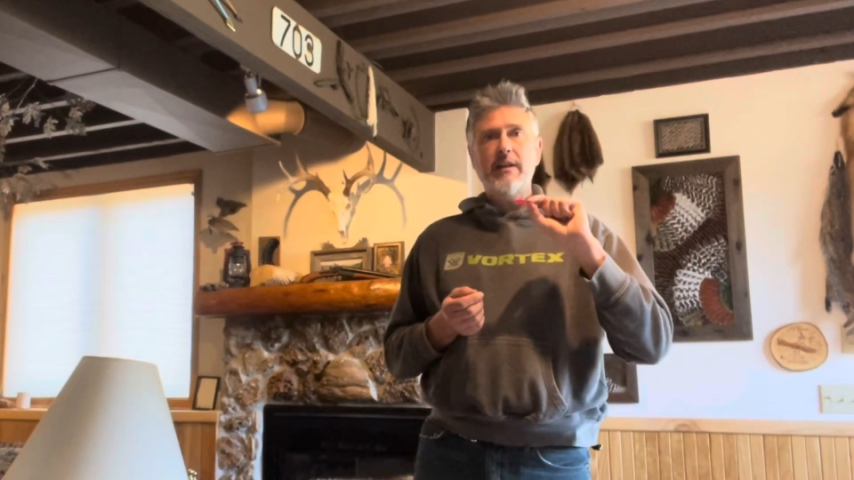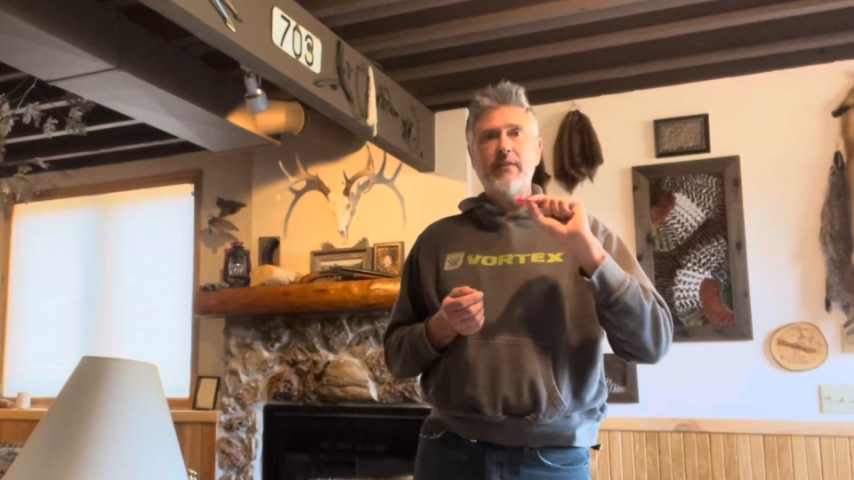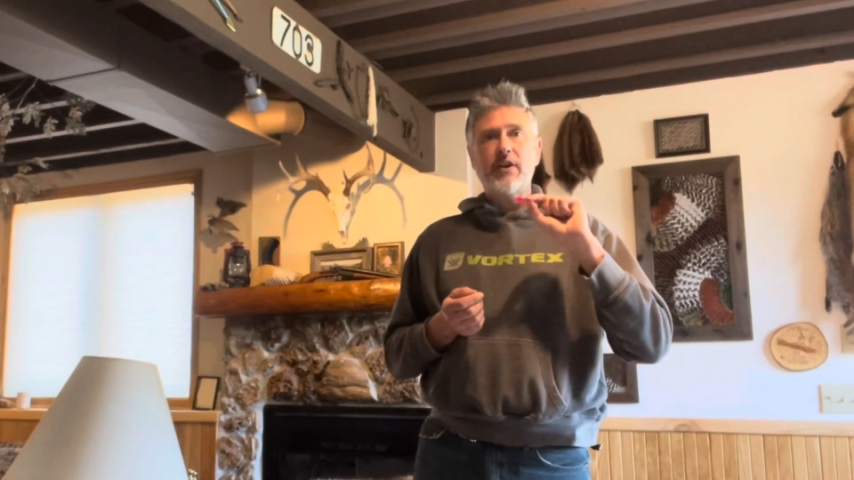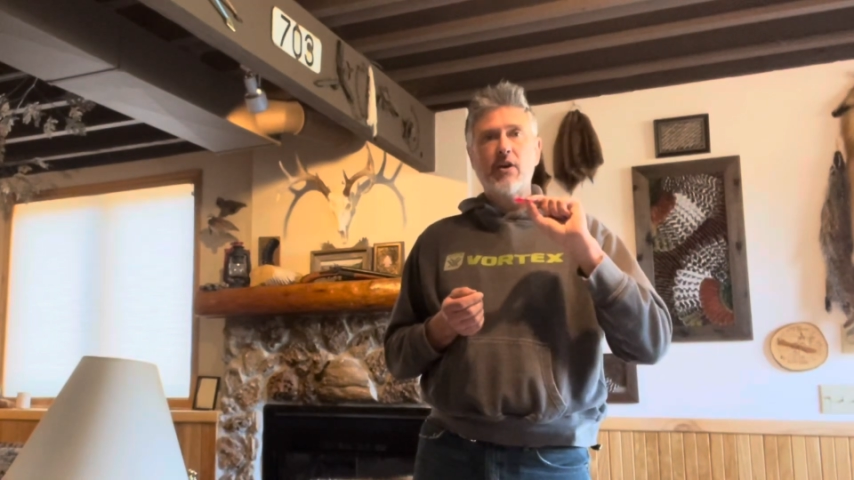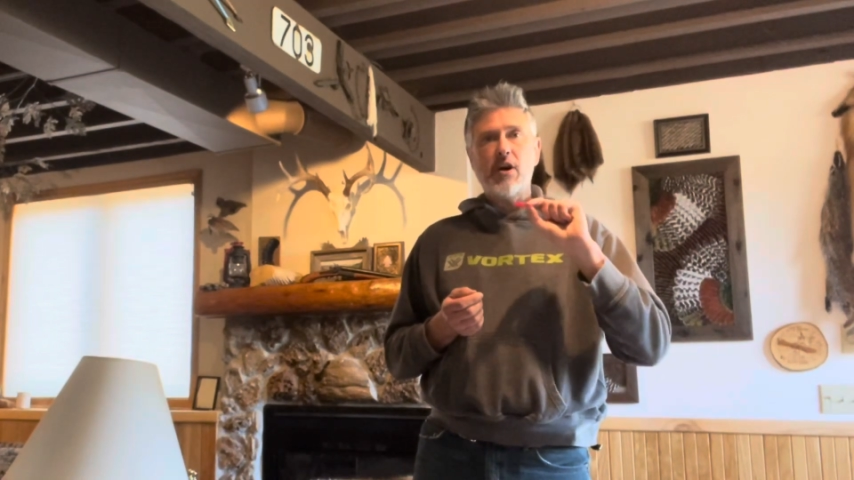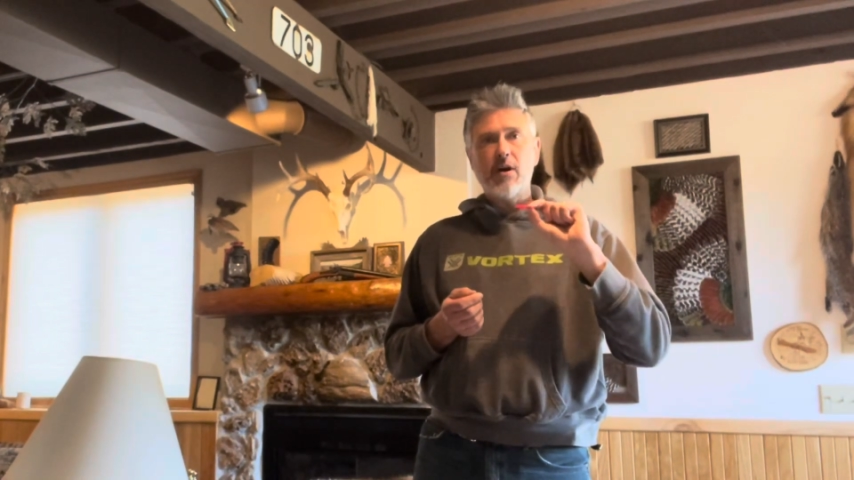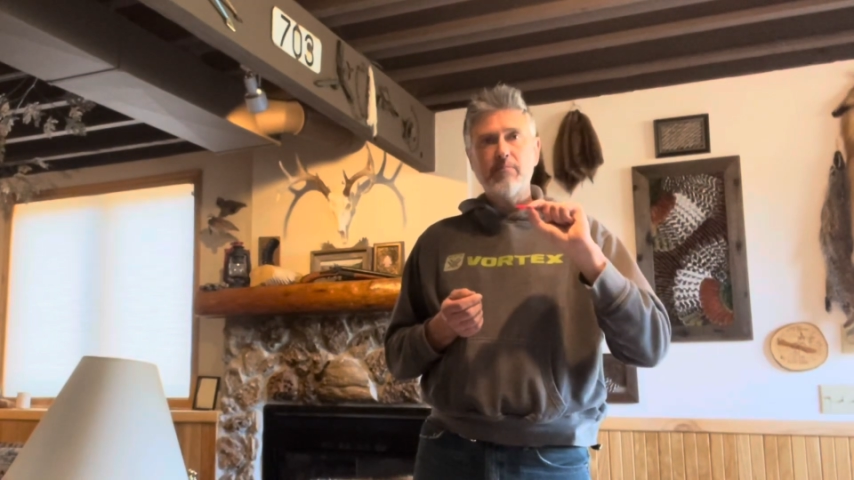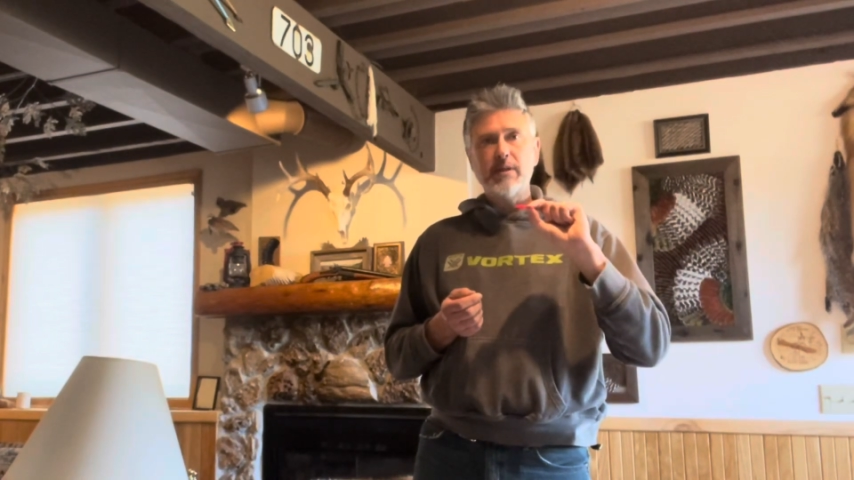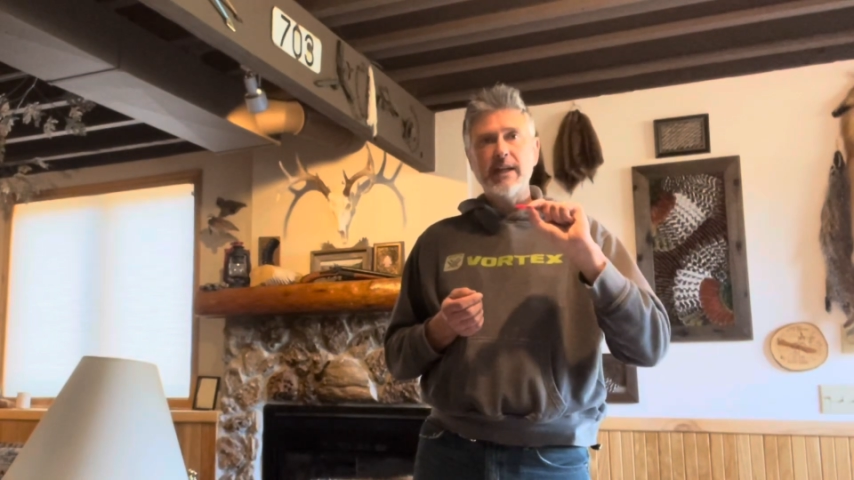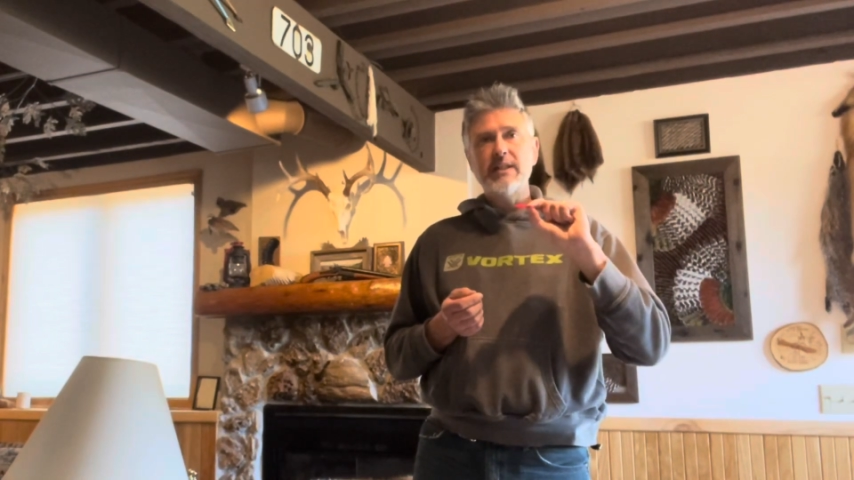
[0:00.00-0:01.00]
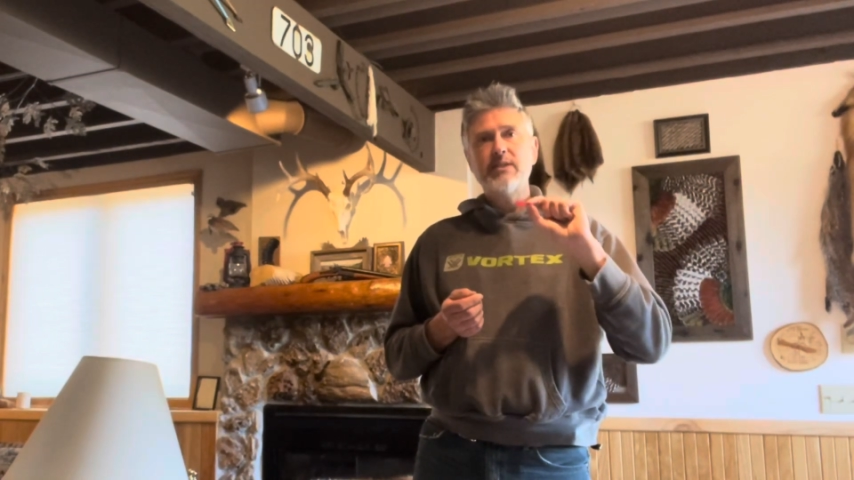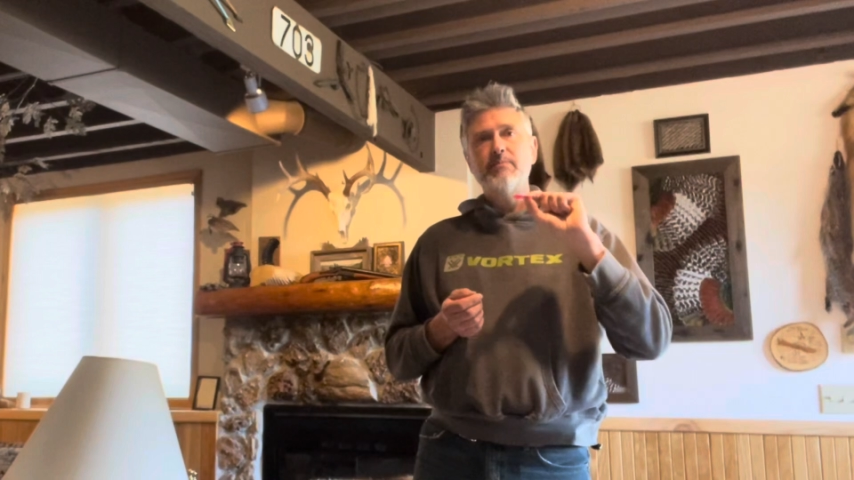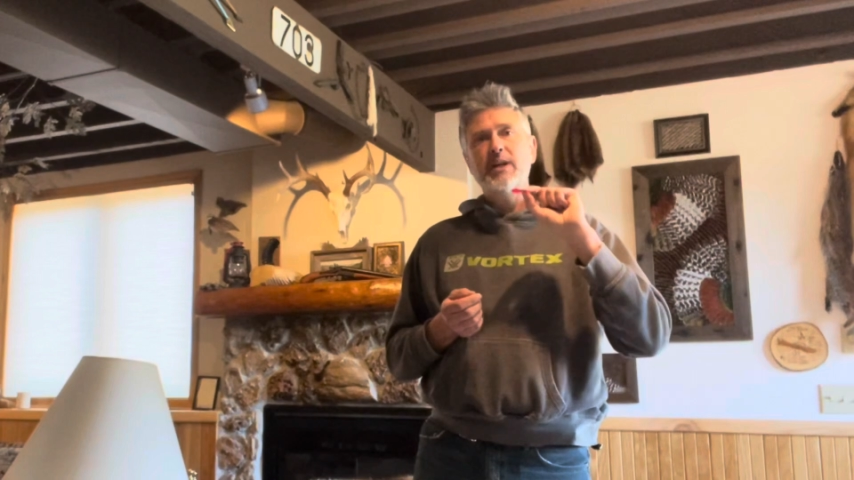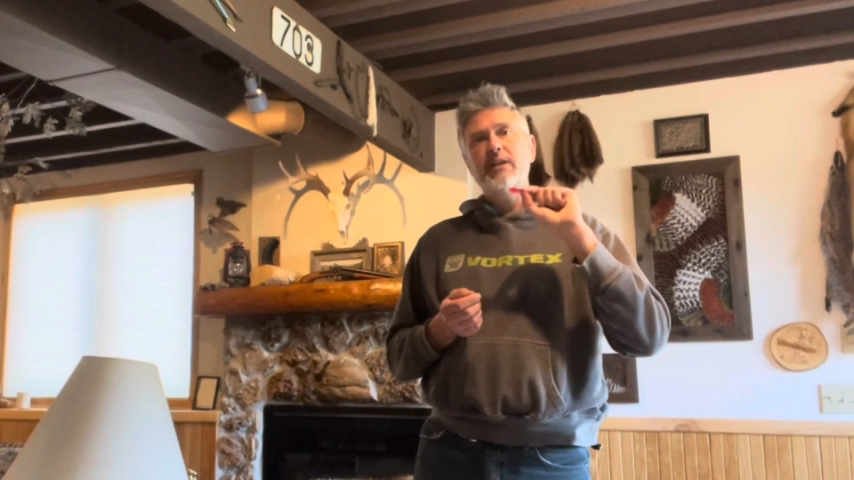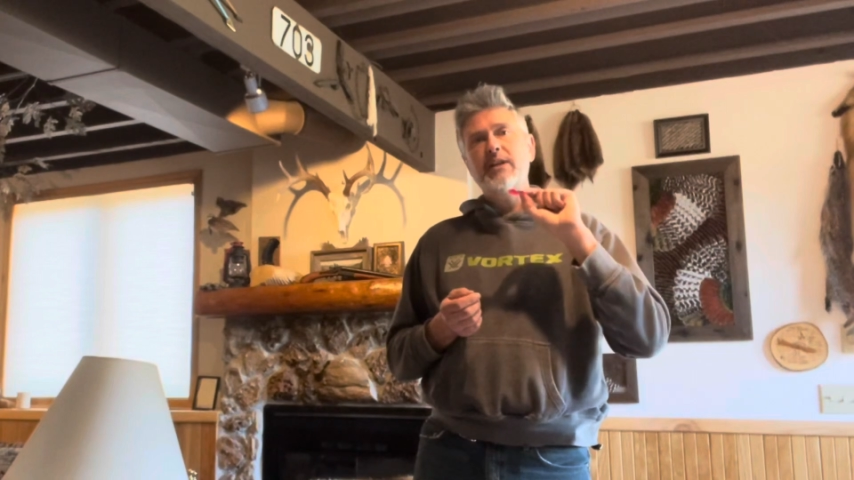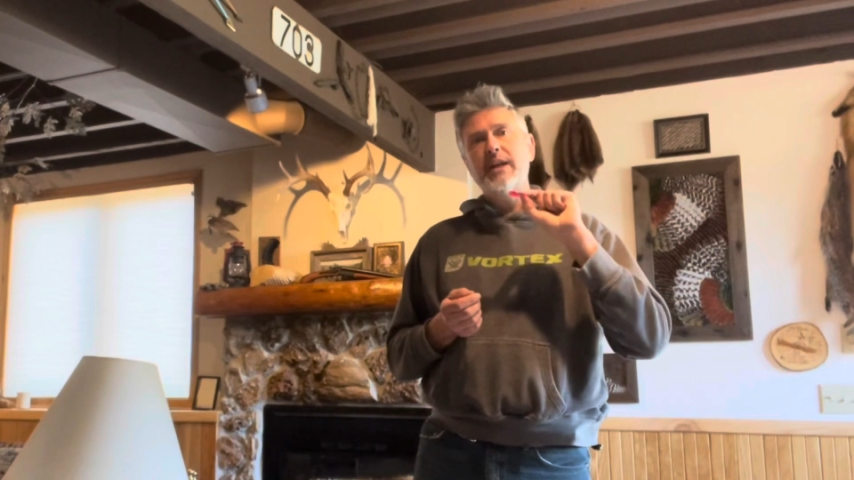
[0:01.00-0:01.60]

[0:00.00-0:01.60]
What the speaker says: the call placement